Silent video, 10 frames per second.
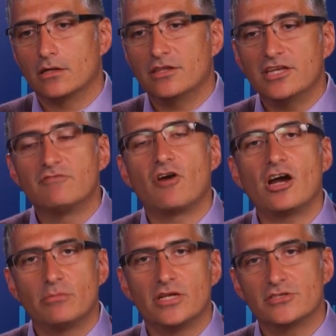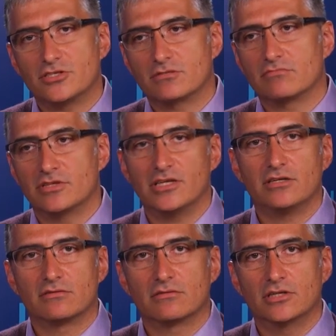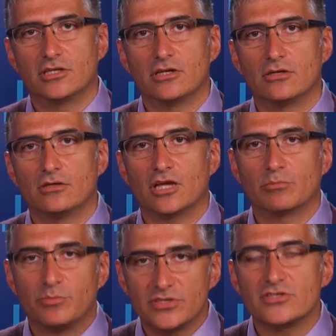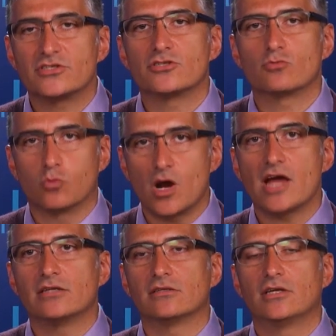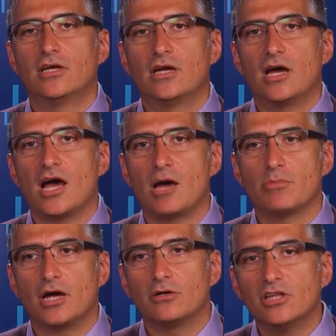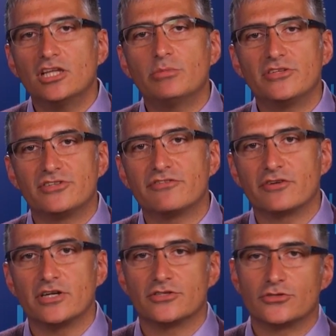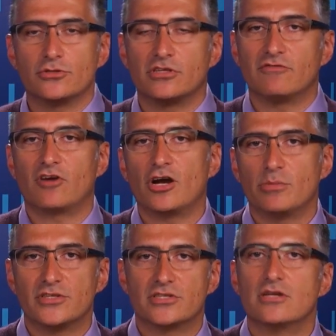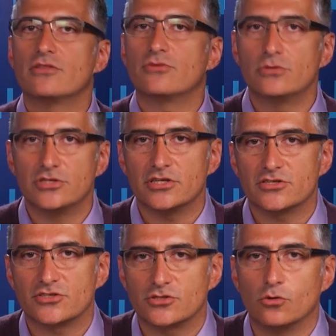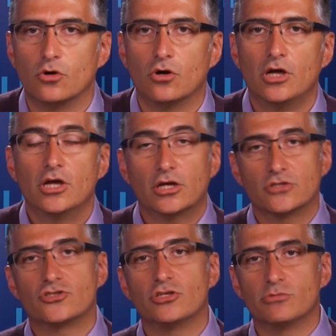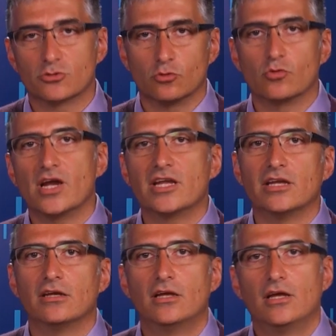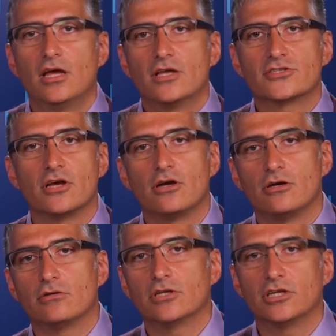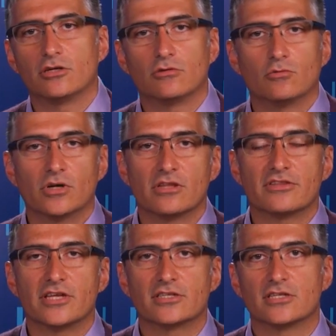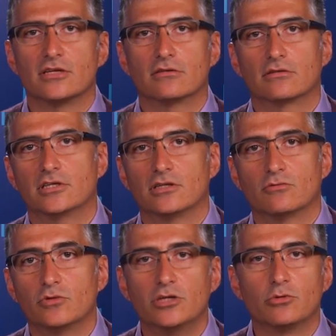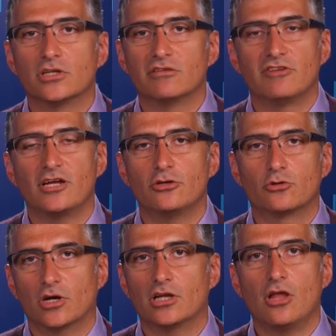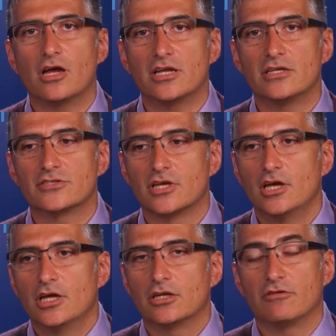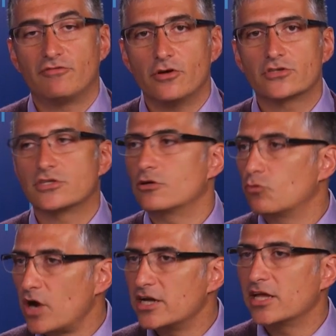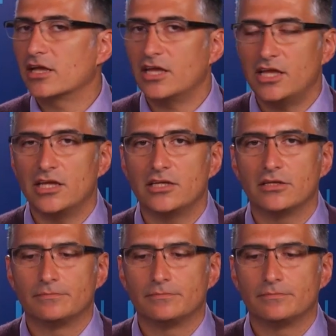environments that like businesses run are a little bit different to the environments that enthusiasts or consumers will run in. So one of the things that we really value quite a lot is folks that are running in